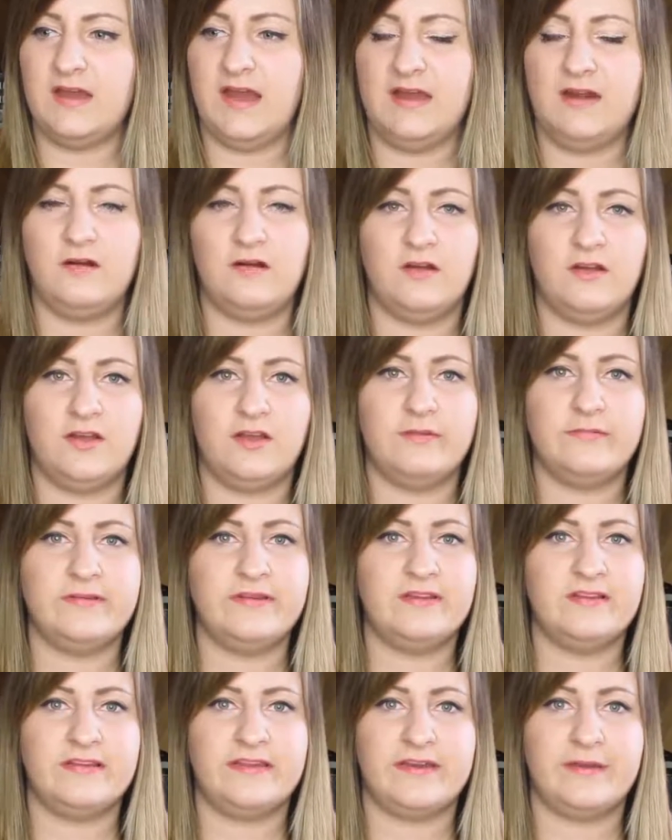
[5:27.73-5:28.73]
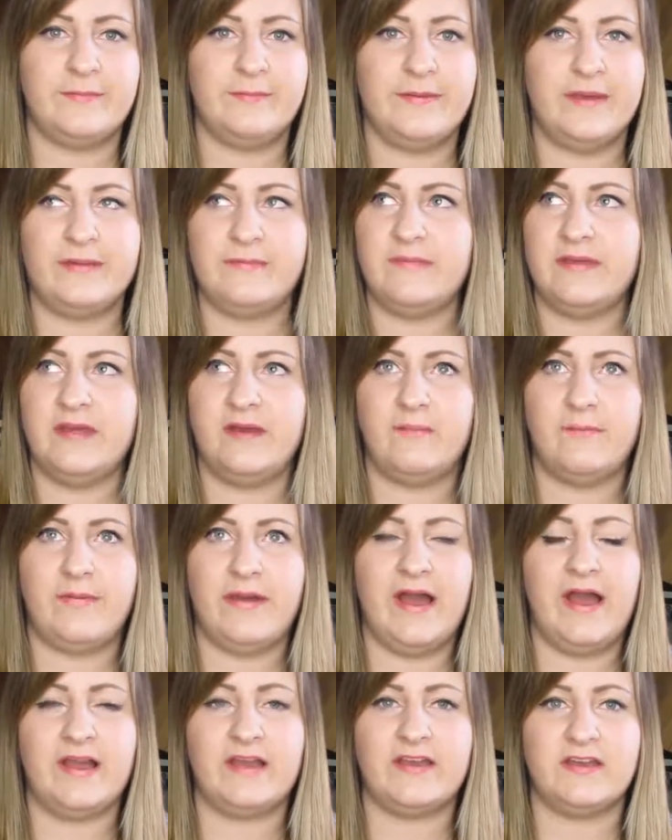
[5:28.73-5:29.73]
I don't know, it could be like a pick-me-up
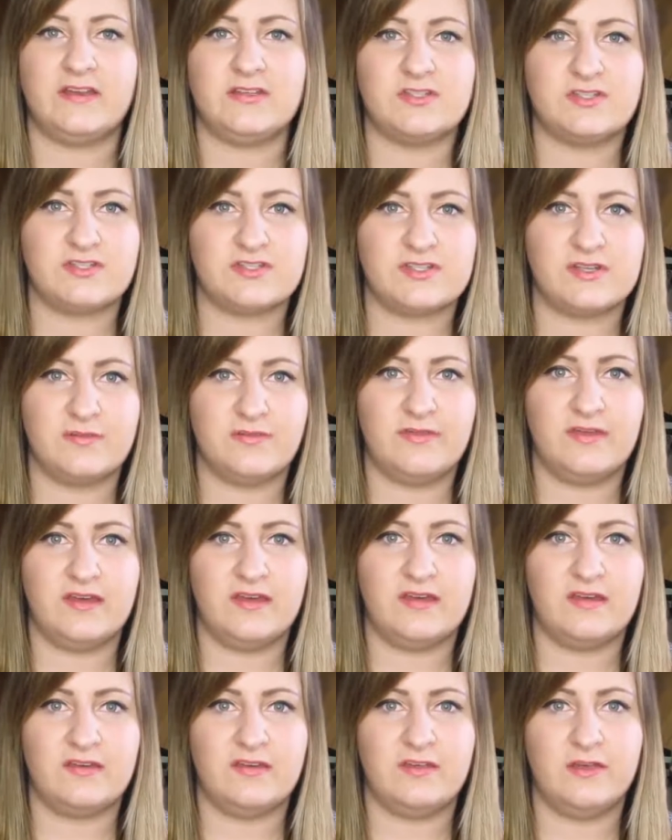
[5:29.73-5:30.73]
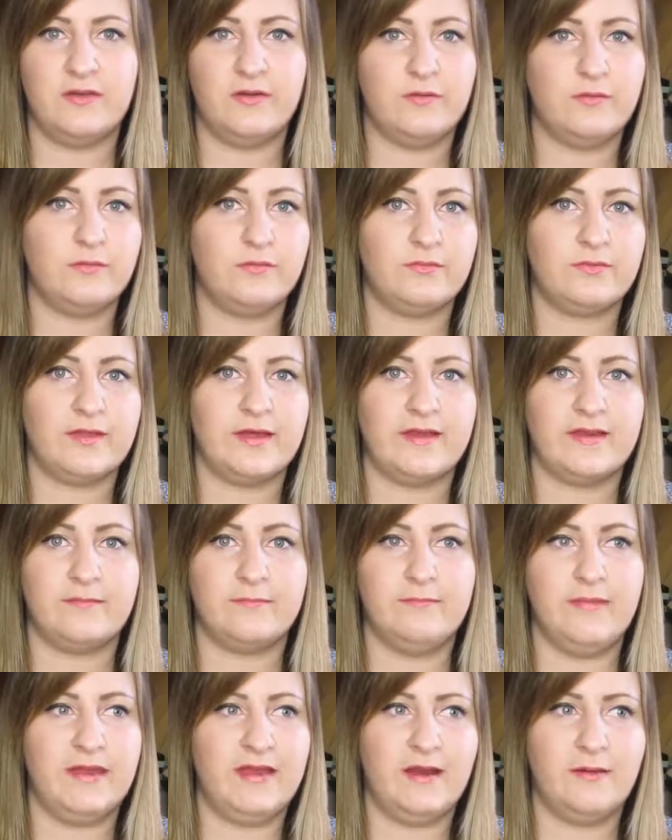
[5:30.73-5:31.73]
package or something cute,
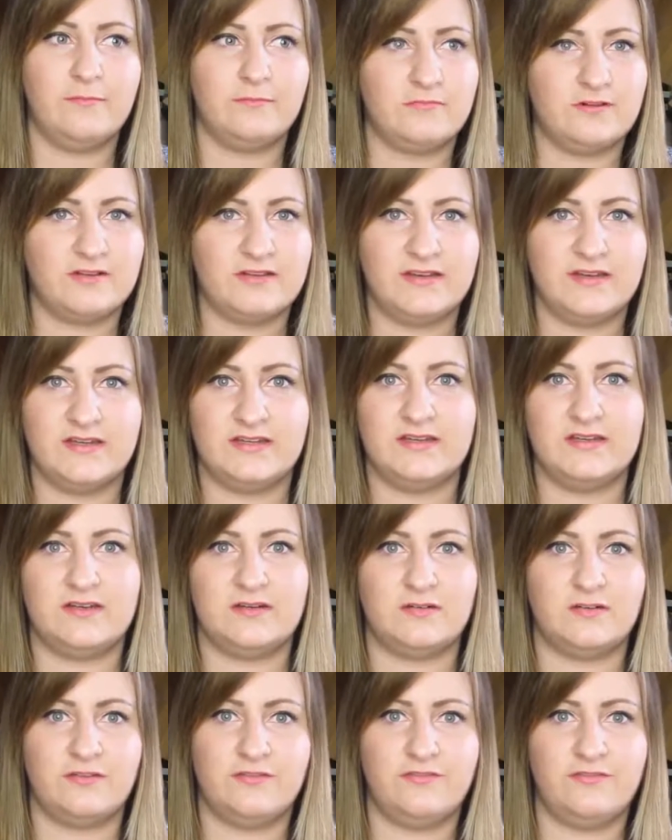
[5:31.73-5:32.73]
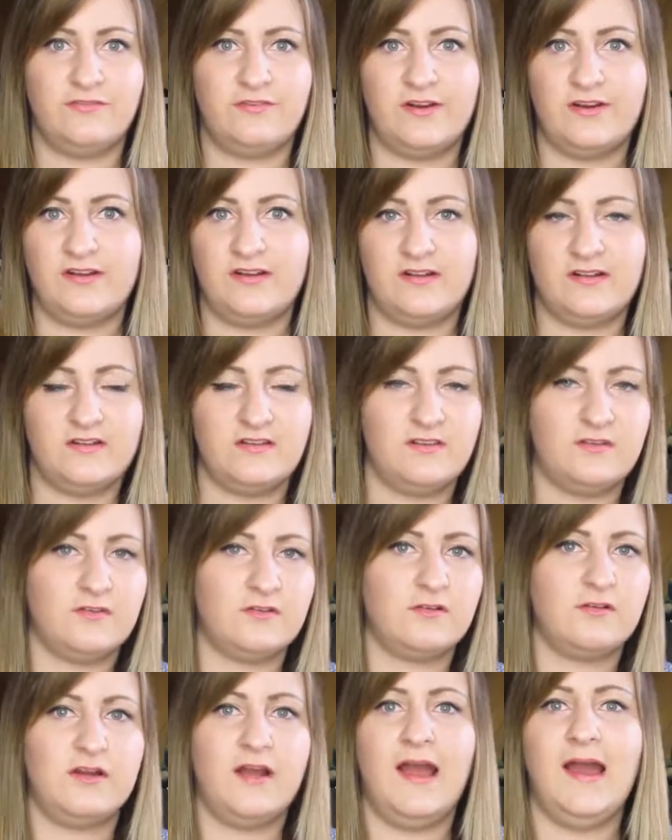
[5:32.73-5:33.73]
like makeup related or
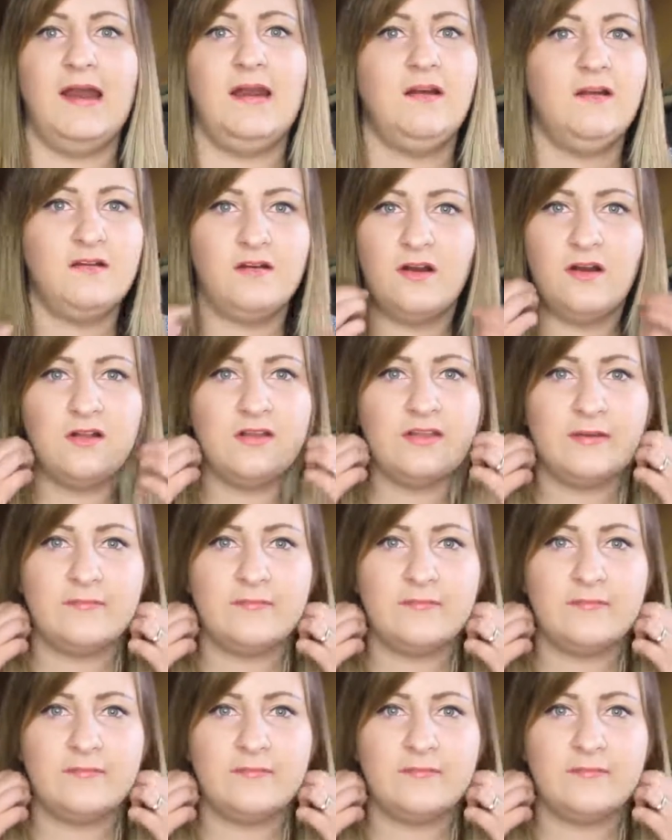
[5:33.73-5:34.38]
fragrance or I don't know.